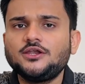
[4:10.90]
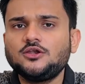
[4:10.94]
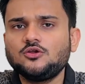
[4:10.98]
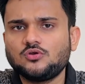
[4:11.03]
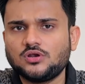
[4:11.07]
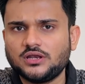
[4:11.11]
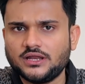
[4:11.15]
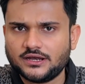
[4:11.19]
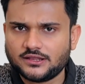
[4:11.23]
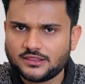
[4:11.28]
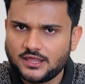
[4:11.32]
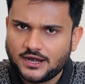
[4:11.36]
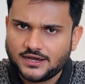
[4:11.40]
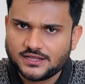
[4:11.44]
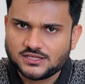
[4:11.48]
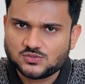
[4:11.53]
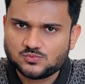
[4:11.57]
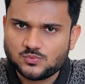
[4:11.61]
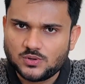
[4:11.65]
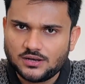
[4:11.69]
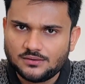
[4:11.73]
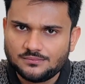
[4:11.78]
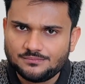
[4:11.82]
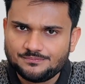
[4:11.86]
to clear that as
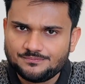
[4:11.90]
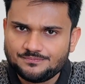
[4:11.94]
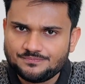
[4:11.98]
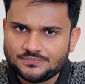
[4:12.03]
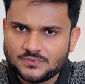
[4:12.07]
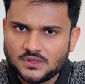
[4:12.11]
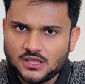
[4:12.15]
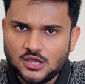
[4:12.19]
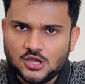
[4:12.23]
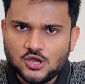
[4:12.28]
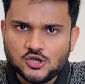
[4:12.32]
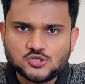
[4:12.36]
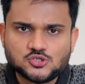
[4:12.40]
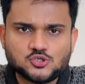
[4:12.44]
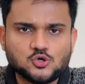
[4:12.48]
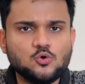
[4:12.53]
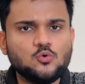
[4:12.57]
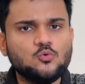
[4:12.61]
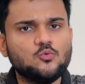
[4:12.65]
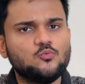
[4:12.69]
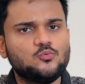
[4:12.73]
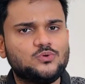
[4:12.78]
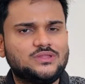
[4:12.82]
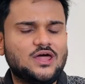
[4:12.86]
well.
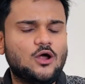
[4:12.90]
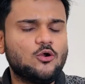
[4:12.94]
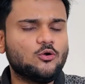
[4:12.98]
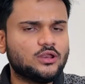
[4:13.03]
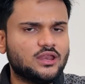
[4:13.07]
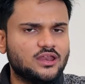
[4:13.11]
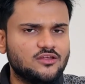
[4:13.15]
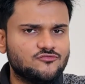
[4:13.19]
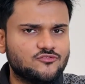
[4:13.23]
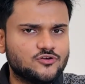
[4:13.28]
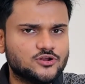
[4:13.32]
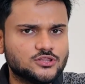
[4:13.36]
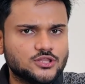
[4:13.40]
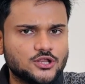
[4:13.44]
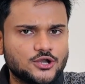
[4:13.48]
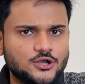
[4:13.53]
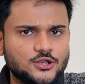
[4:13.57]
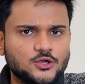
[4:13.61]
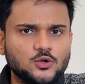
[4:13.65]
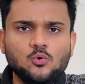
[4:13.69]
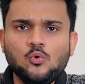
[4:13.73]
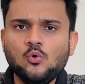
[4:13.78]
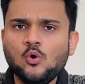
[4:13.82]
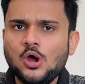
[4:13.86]
So without any further
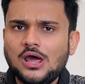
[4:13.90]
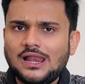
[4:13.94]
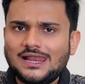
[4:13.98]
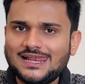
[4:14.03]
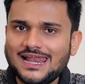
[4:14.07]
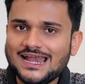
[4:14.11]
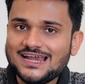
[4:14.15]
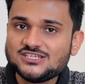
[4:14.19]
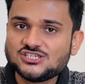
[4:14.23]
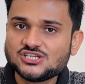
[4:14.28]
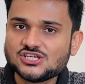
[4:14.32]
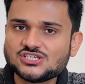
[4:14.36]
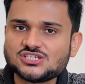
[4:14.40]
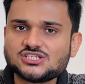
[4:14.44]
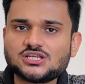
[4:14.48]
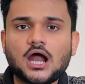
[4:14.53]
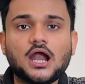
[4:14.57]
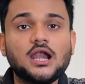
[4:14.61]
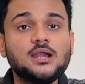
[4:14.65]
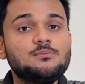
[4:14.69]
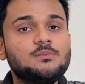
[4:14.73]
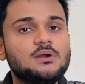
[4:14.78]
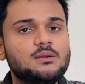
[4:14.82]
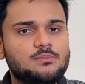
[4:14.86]
ado, let's just
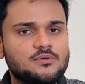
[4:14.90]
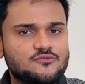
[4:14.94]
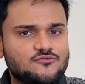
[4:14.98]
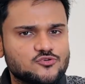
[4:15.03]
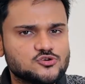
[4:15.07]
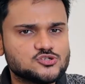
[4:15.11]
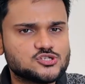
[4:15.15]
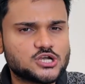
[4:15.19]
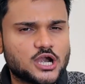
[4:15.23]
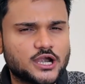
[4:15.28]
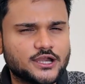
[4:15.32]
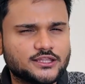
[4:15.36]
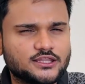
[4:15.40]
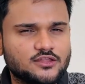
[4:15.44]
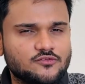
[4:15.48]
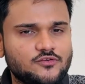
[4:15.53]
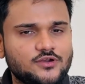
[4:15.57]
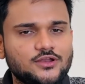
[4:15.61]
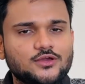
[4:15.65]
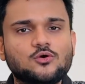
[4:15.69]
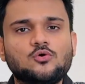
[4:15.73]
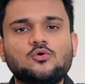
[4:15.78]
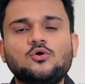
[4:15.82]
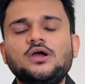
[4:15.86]
start. But before starting the
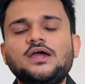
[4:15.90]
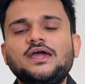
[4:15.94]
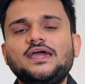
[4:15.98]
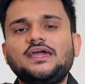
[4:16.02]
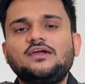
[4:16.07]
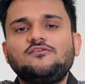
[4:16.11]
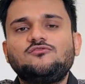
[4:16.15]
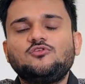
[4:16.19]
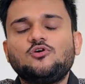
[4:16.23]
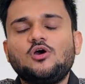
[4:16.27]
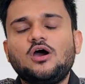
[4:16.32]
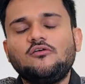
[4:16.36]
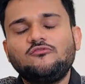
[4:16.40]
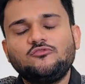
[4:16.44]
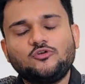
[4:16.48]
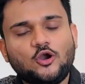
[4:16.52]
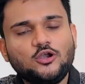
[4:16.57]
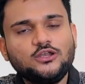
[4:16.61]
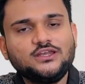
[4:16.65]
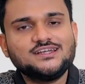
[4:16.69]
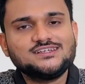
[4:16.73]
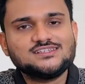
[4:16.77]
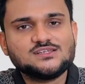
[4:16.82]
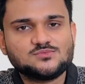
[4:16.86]
video, if you have
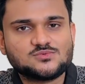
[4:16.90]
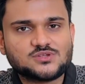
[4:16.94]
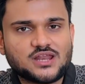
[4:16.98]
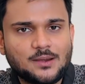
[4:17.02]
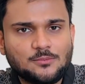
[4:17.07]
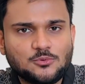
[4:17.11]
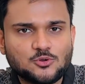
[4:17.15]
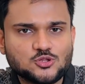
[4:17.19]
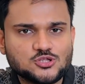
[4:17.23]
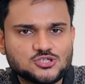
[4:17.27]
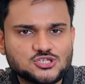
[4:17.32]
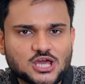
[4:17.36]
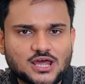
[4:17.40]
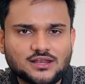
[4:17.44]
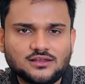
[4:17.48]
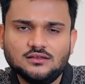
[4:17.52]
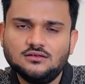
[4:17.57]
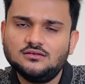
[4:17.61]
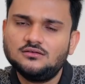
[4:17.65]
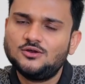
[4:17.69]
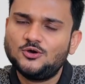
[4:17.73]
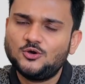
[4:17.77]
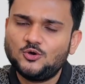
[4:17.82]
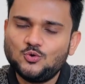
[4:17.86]
not yet subscribed to the
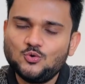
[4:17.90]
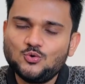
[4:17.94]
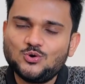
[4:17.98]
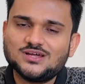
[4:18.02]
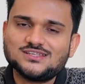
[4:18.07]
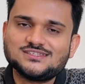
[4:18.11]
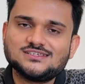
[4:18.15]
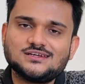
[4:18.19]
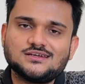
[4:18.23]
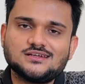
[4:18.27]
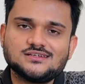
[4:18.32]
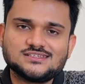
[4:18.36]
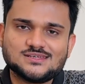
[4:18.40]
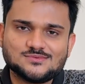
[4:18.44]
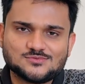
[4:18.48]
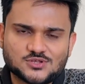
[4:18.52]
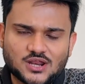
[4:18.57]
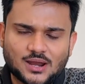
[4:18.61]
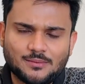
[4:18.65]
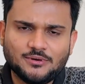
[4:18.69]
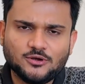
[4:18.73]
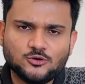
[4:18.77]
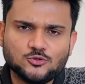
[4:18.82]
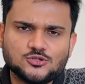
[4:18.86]
channel, do consider
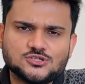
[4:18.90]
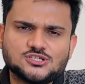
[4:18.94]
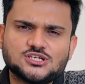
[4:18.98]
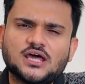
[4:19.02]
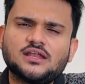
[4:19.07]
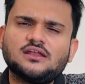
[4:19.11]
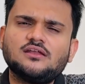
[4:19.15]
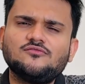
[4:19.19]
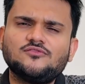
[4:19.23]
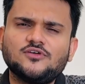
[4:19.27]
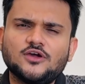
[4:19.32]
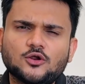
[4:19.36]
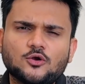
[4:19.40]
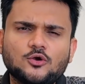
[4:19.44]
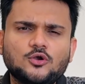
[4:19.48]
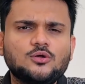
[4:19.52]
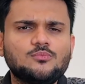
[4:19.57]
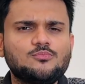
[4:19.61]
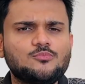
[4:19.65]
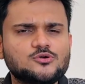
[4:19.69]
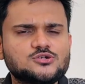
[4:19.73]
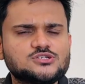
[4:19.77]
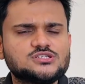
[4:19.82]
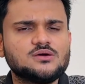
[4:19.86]
subscribing to the channel. We are going
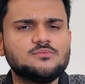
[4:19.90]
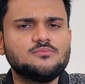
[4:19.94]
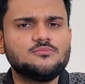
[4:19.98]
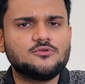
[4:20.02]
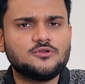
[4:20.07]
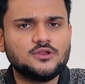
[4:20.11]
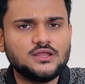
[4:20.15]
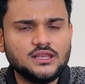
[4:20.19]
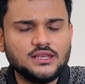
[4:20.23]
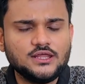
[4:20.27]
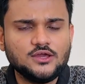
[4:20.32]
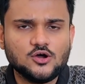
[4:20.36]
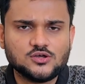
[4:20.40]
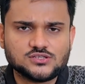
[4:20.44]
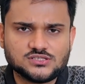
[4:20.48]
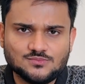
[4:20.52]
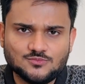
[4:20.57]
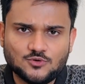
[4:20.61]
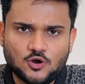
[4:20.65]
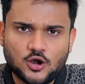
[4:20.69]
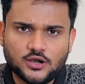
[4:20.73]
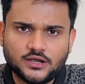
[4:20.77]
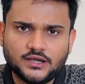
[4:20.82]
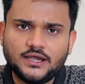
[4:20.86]
to put some really
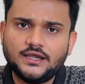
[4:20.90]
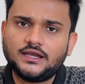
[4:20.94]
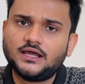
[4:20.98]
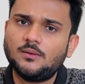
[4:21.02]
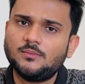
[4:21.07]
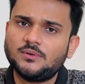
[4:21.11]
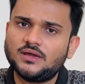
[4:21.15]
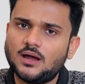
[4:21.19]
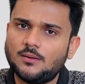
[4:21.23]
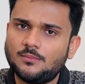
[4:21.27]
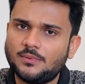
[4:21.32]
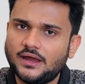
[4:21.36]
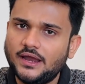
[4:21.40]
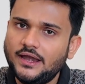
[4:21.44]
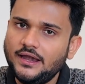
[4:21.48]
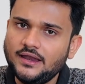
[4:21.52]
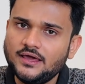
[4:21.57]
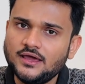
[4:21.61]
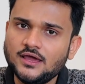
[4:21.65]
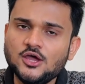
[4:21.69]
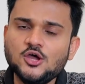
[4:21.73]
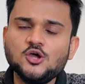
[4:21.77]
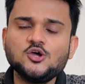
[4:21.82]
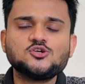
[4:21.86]
awesome content coming up
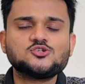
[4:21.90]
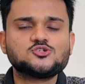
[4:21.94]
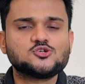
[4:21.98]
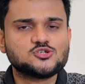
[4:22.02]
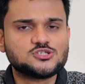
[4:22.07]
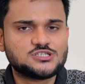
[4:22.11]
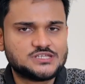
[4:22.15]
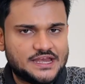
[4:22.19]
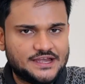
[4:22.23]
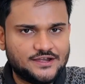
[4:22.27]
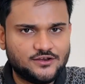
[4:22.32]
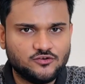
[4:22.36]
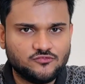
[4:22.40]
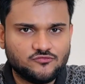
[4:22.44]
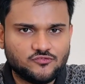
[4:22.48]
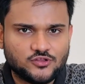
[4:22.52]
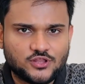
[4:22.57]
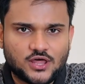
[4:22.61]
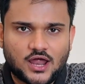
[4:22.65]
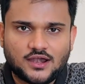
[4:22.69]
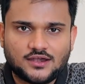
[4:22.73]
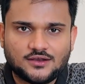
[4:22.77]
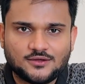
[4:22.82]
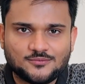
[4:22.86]
ahead. So stay tuned for
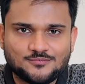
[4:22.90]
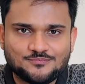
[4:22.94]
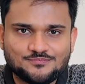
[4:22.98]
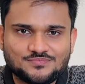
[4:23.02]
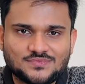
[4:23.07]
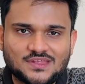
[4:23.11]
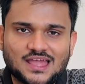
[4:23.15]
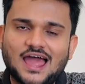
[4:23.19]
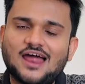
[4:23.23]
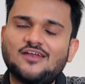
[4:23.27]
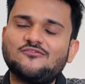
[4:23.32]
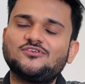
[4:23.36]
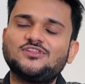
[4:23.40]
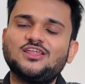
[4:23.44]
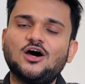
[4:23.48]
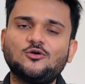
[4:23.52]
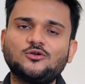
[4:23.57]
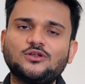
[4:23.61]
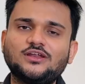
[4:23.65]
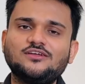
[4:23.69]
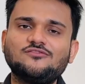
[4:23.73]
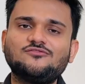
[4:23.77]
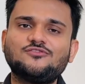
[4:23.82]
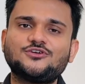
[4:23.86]
that. And
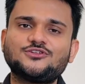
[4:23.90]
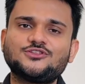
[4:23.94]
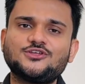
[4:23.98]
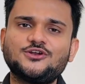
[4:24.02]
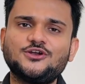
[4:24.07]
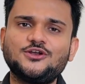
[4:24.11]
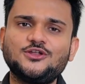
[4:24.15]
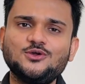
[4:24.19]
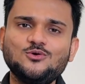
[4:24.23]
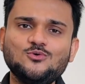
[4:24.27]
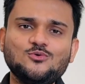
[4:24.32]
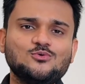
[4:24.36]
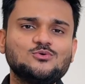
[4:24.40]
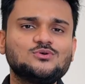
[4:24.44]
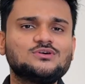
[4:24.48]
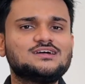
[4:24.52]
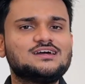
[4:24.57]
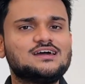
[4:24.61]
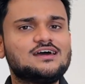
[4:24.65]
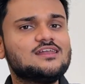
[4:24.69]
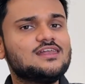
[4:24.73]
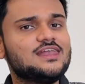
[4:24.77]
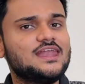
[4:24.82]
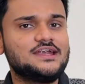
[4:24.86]
without any further ado,
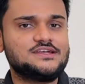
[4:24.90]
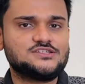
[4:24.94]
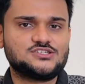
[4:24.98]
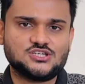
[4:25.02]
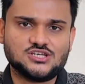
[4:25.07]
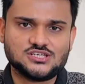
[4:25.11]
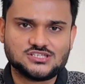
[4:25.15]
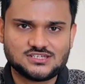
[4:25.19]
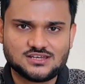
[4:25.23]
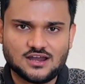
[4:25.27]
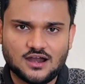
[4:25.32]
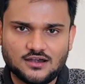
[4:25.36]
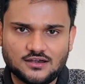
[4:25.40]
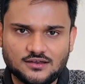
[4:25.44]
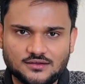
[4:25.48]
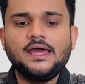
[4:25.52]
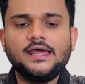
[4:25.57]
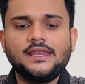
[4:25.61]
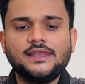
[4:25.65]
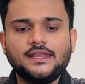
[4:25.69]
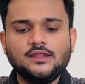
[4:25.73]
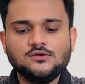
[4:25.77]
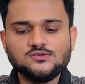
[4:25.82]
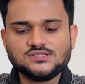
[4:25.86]
let's just start.
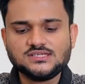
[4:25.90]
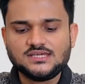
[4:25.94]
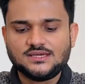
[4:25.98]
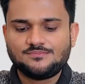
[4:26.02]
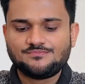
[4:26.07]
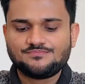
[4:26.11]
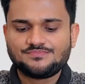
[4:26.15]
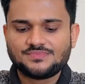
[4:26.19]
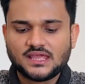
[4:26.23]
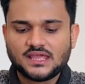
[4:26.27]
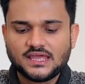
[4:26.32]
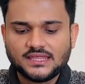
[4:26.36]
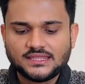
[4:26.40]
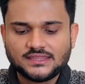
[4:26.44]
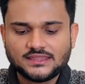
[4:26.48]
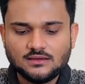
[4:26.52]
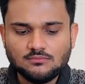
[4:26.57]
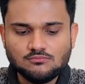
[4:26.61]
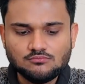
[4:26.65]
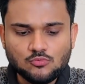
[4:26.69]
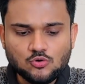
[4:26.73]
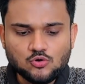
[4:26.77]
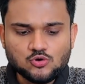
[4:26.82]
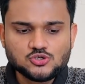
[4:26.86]
Now see, the
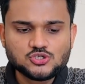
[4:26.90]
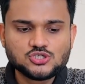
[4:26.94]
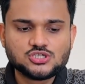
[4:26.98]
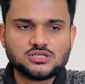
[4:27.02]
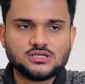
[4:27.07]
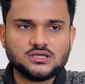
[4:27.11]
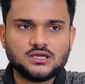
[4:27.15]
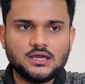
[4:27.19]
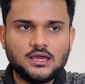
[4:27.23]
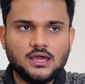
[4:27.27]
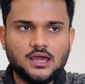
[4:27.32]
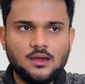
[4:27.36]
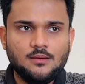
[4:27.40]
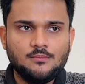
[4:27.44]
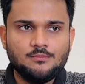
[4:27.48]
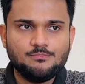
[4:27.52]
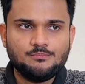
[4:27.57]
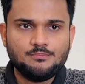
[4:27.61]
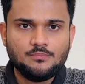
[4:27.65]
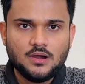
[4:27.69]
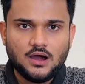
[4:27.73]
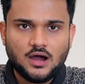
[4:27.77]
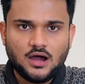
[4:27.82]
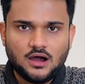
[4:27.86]
most,
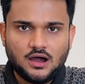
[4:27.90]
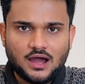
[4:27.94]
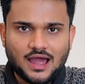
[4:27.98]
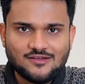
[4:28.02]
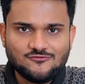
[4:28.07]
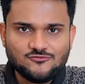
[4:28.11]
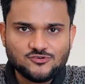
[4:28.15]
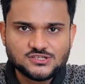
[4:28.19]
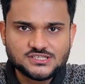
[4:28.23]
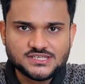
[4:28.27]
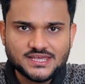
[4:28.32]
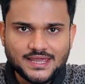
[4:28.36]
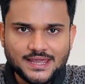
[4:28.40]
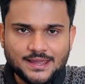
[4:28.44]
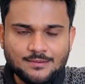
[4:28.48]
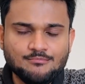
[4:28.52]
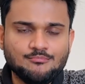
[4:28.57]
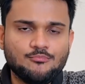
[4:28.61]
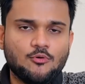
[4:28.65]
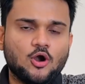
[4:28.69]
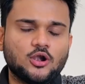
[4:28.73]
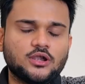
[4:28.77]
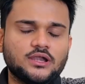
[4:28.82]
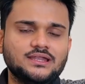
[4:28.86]

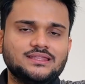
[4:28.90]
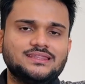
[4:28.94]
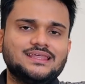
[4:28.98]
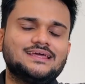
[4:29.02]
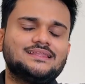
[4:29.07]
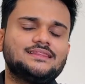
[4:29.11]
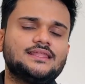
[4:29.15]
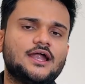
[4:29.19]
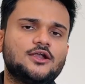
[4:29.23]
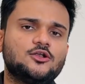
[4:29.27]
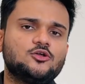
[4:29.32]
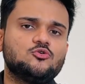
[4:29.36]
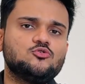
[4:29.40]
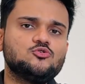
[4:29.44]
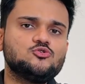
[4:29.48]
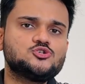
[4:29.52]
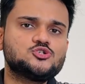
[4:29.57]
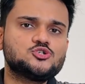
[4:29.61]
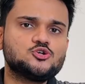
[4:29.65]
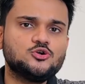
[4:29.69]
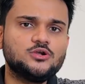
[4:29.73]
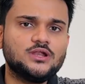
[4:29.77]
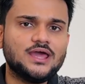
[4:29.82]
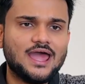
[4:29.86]
important thing that you
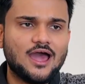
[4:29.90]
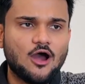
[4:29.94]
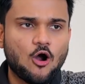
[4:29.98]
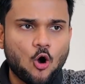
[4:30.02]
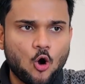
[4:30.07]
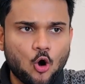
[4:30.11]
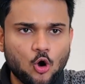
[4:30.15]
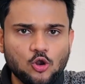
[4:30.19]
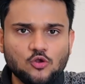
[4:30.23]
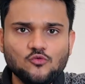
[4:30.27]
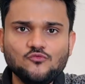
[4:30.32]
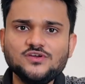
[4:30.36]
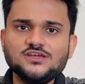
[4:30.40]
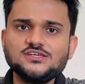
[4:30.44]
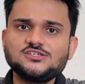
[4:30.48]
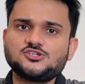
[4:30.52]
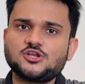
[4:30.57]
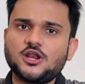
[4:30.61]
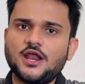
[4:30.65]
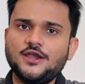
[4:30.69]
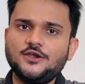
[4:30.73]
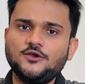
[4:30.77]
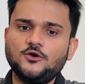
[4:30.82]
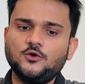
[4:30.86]
should always
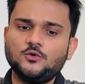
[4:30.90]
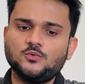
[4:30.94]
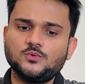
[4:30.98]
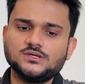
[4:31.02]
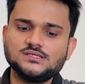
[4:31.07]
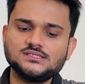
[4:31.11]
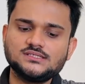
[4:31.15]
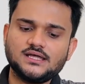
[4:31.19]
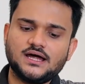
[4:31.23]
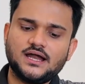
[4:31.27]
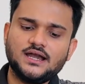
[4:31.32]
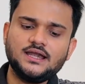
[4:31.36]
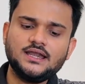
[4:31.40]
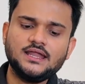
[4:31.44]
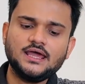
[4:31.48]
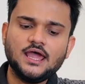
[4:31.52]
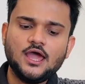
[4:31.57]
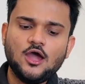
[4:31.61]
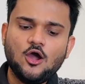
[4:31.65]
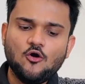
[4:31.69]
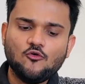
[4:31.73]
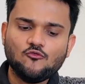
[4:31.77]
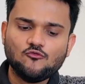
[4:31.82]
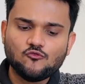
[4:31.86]
try to do is
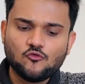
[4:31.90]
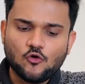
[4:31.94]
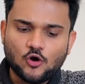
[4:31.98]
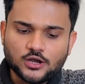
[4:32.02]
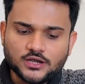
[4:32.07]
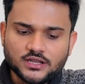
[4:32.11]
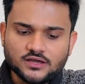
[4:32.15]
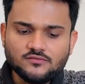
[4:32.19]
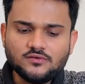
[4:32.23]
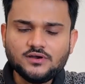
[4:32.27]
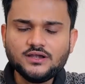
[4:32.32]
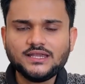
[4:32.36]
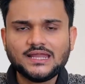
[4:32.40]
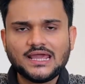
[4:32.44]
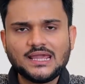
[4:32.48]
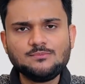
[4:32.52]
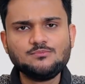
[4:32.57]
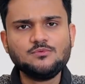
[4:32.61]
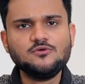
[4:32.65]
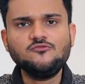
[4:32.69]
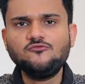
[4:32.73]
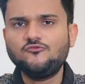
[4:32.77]
that whatever type of